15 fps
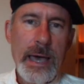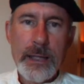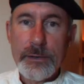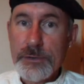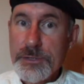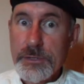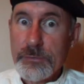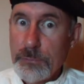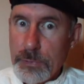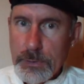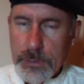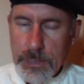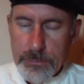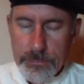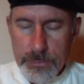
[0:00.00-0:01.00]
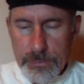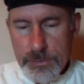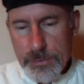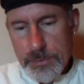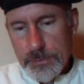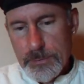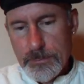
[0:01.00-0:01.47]
battles of
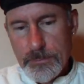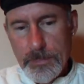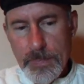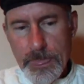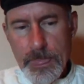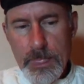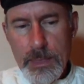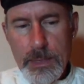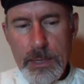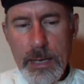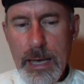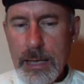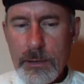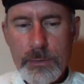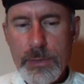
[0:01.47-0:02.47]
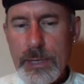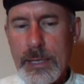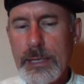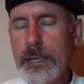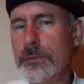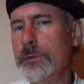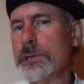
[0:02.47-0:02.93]
believers? I don't
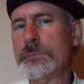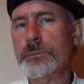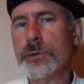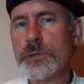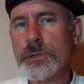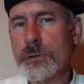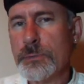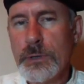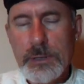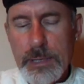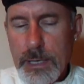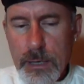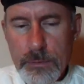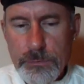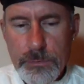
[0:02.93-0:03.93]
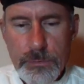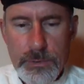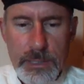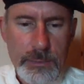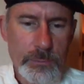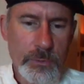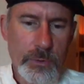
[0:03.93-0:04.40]
think any of these books are really
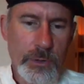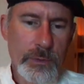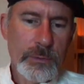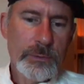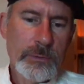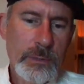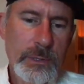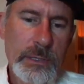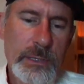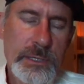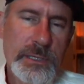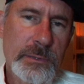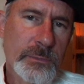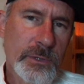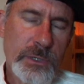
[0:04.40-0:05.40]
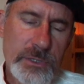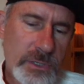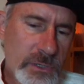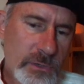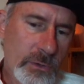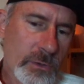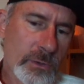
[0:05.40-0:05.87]
helpful anymore. Some good
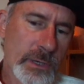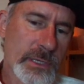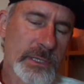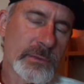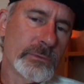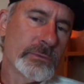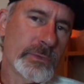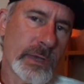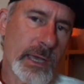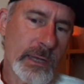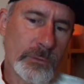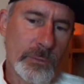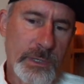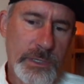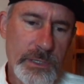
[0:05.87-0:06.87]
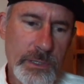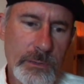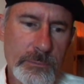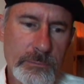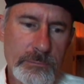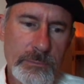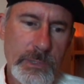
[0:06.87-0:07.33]
stories, some fine
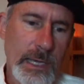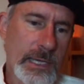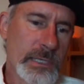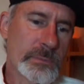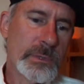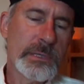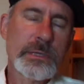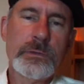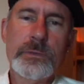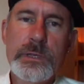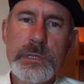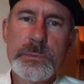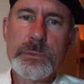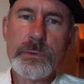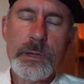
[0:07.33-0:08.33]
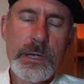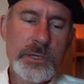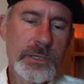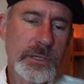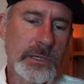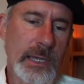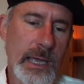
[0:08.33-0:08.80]
wisdom, nice bits of
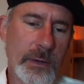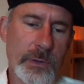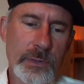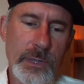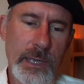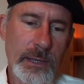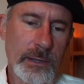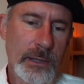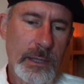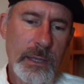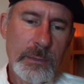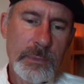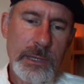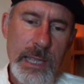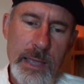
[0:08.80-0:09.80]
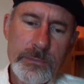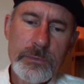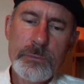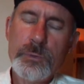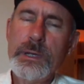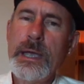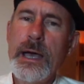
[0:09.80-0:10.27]
inspiration now and then, but
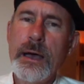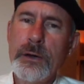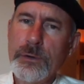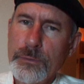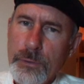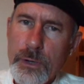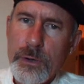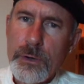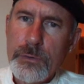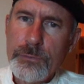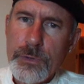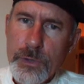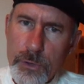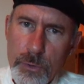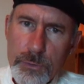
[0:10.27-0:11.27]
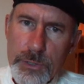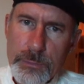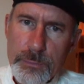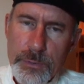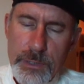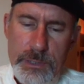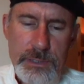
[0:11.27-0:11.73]
haven't we outgrown the holy
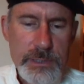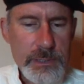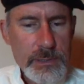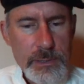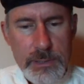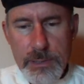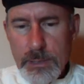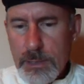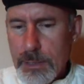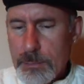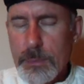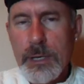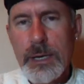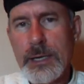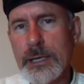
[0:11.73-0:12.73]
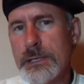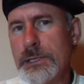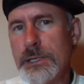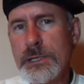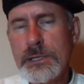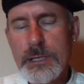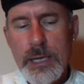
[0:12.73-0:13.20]
books? Come on,
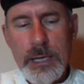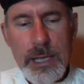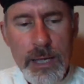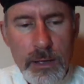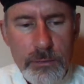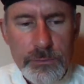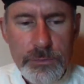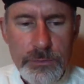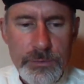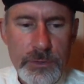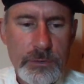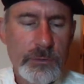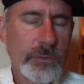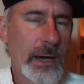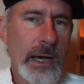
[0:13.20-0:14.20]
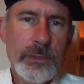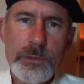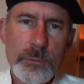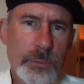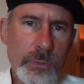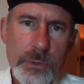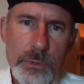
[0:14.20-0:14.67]
it's just not helpful to divide
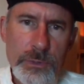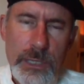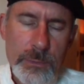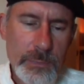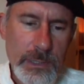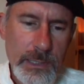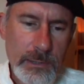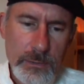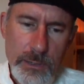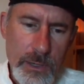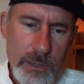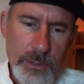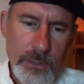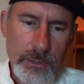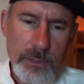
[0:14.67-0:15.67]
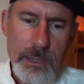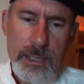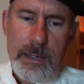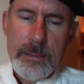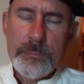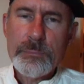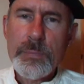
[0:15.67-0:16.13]
the world up any longer
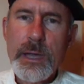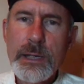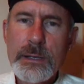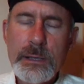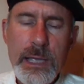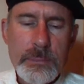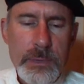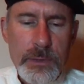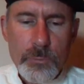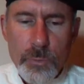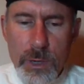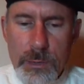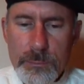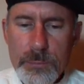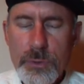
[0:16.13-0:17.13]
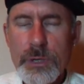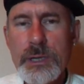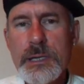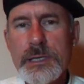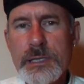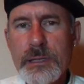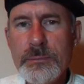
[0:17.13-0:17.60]
by claiming one
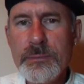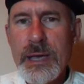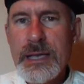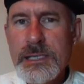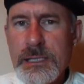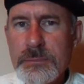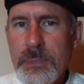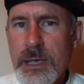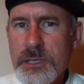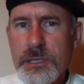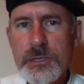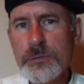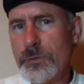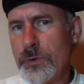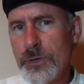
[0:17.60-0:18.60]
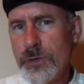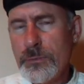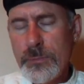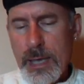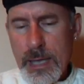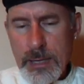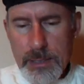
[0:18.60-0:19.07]
book is the best message for
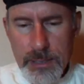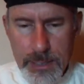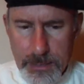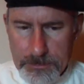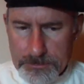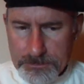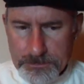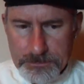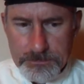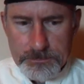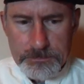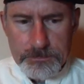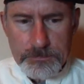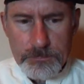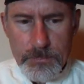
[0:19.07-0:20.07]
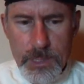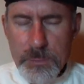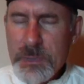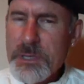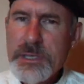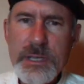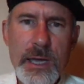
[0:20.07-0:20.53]
humanity.
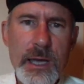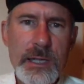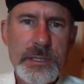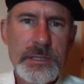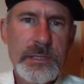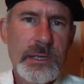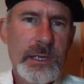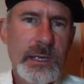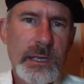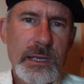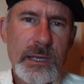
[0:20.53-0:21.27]
Besides,